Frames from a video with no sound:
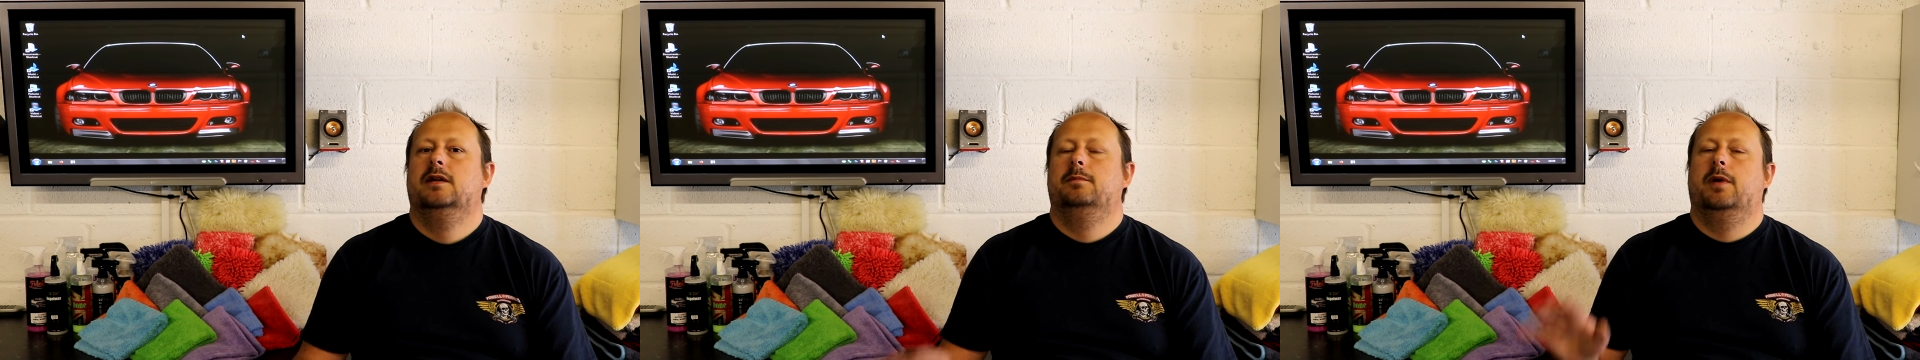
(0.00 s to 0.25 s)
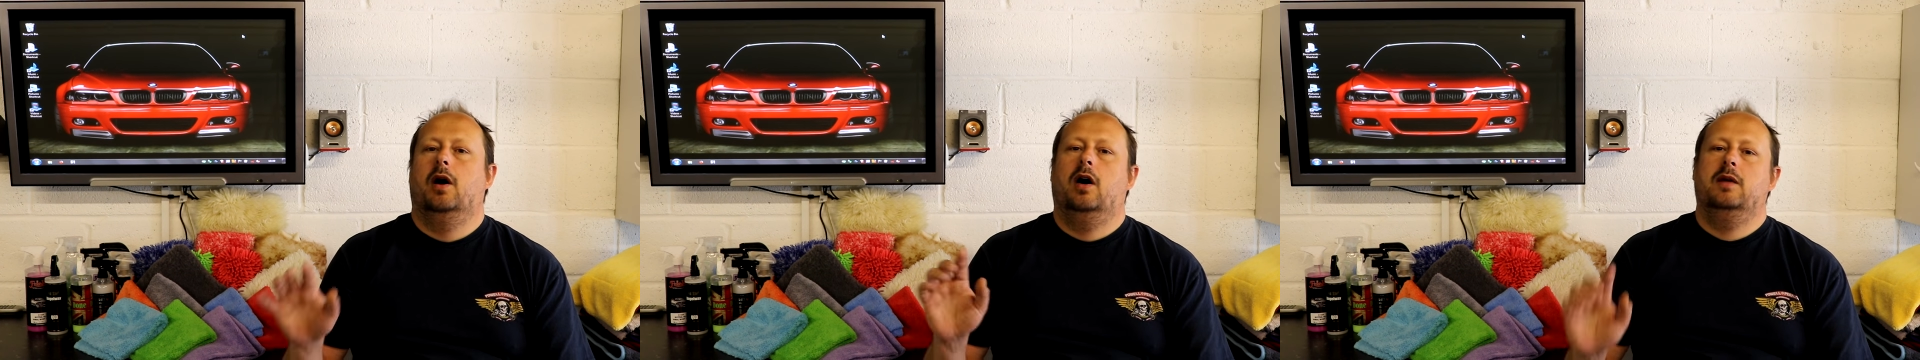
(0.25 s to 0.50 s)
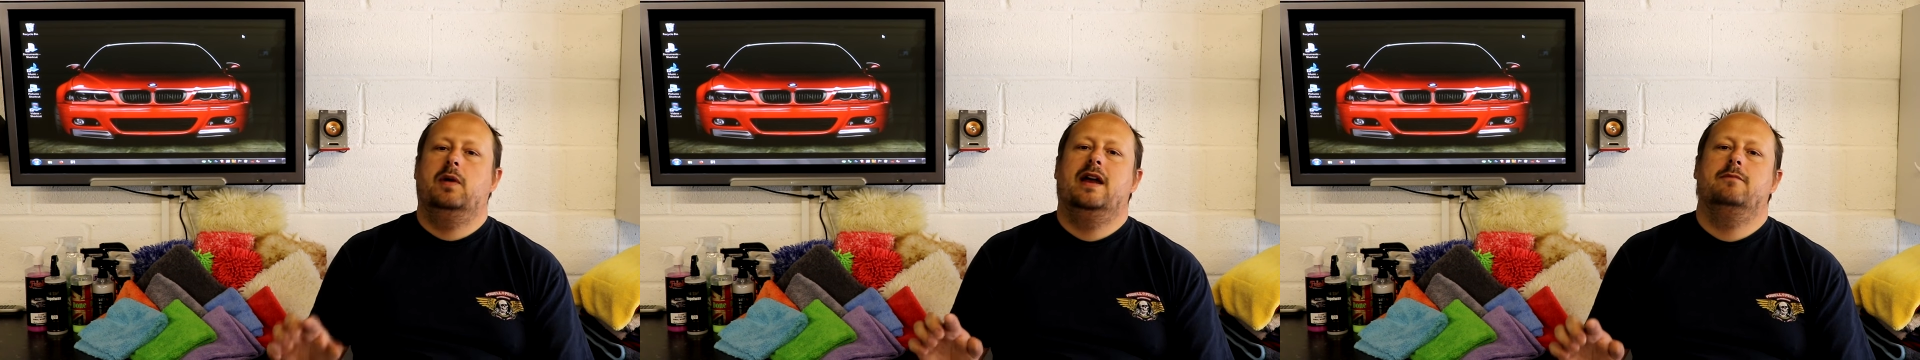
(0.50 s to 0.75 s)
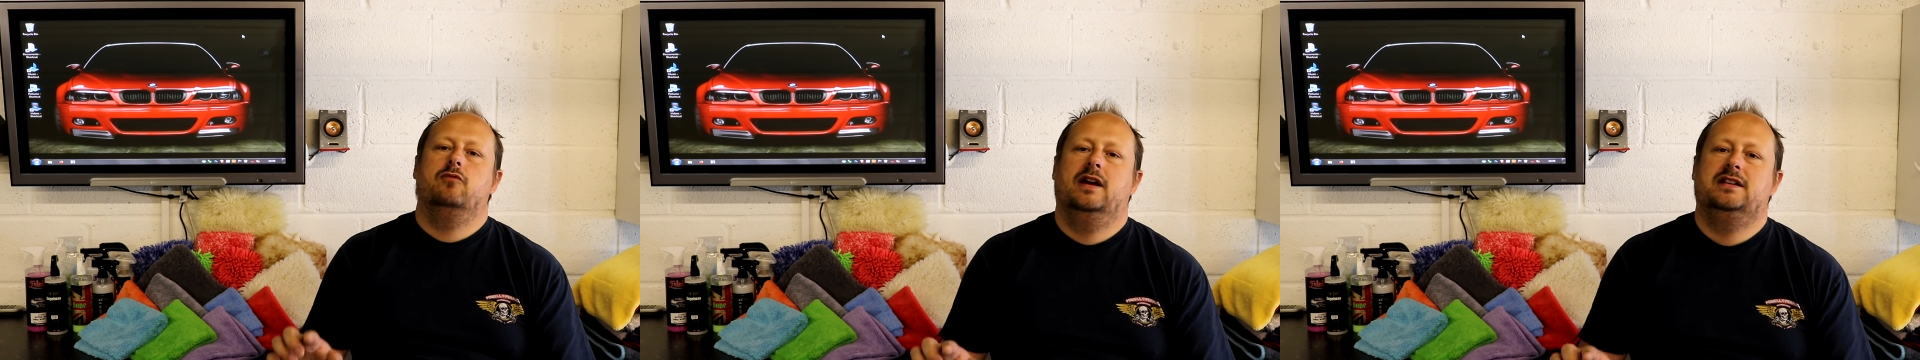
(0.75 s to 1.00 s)
But I
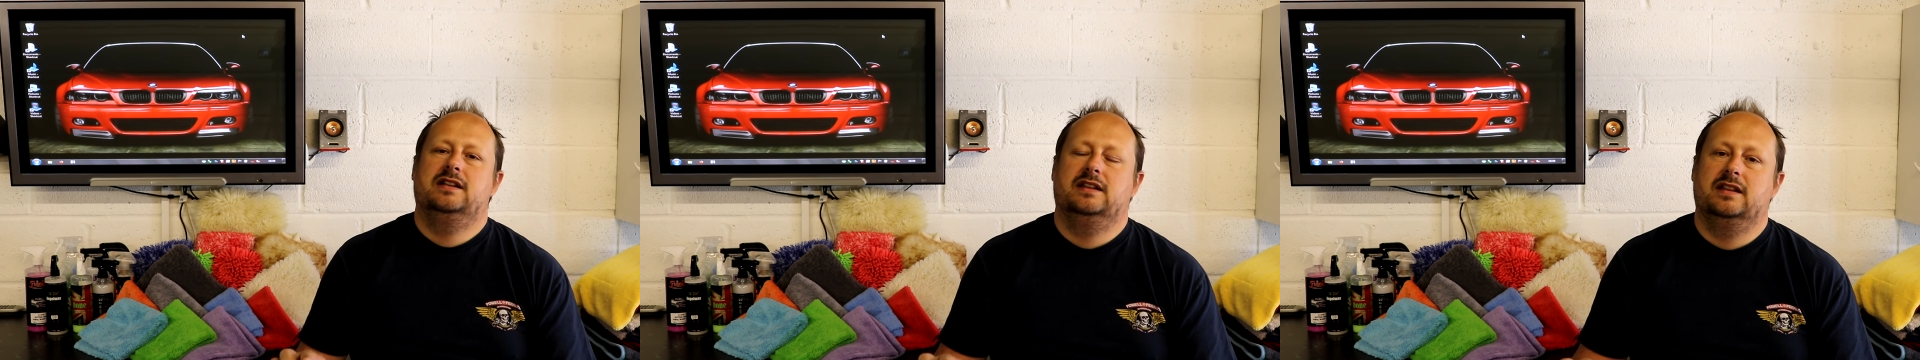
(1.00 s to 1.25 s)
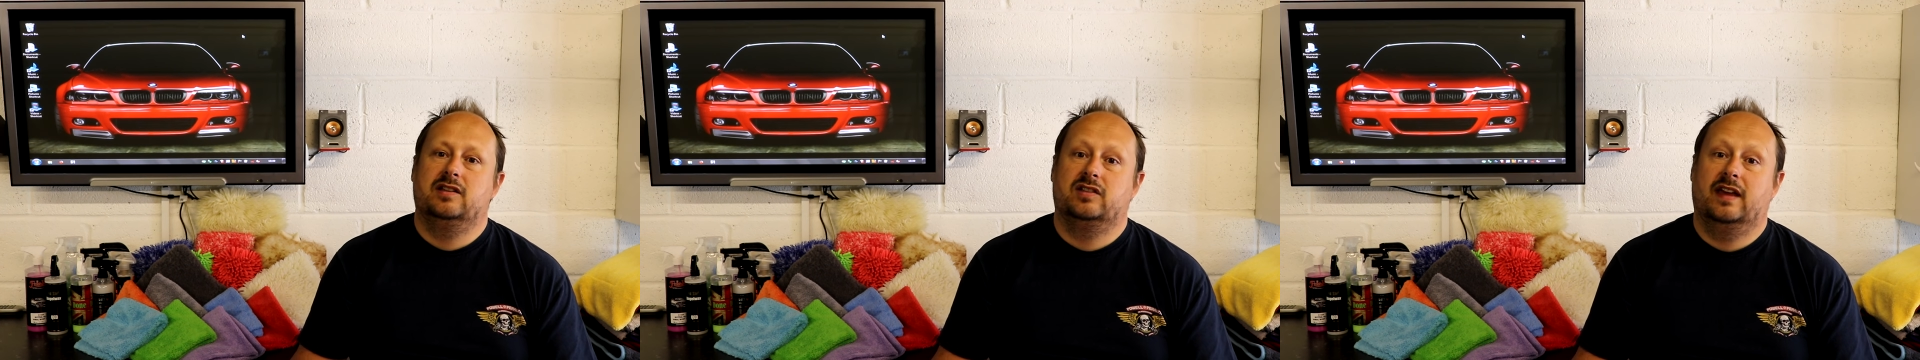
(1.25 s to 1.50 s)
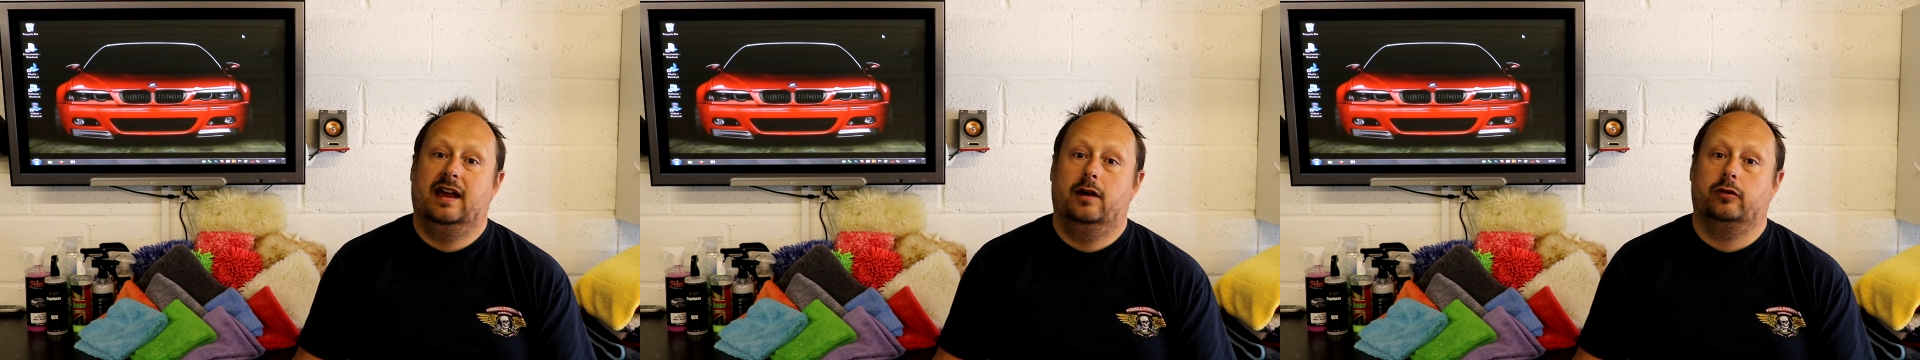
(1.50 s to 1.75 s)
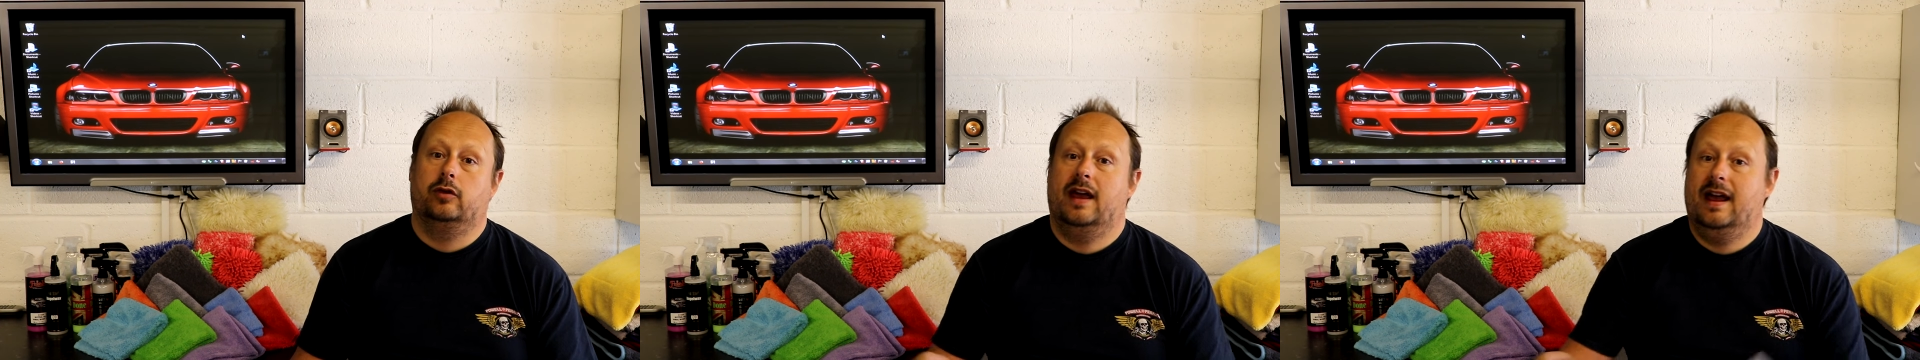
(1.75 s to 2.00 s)
am rating these
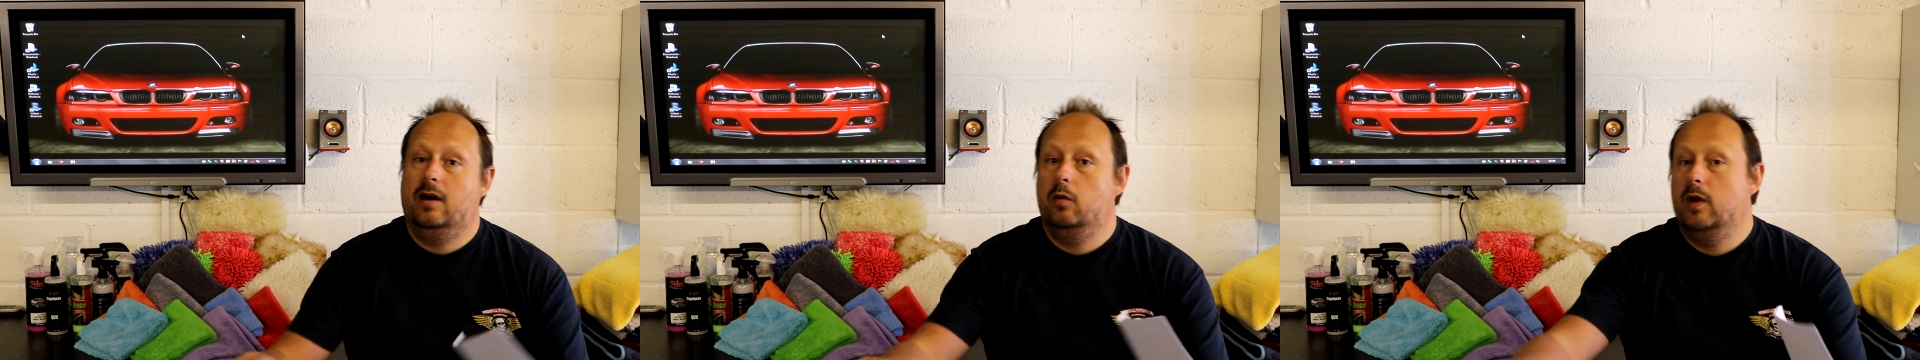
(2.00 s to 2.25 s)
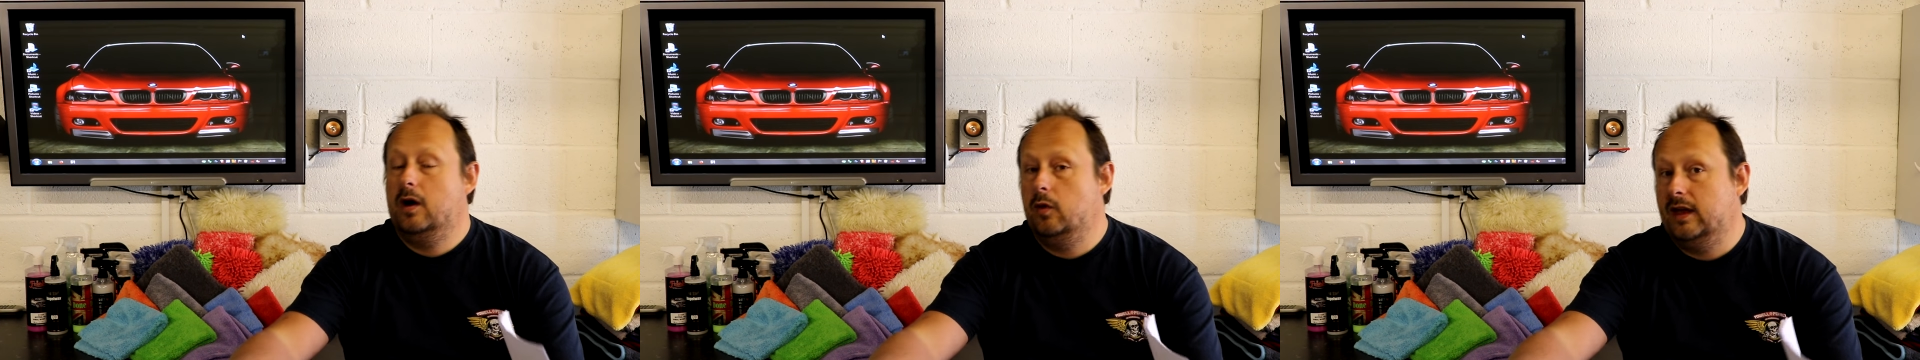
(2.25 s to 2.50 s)
towels on how well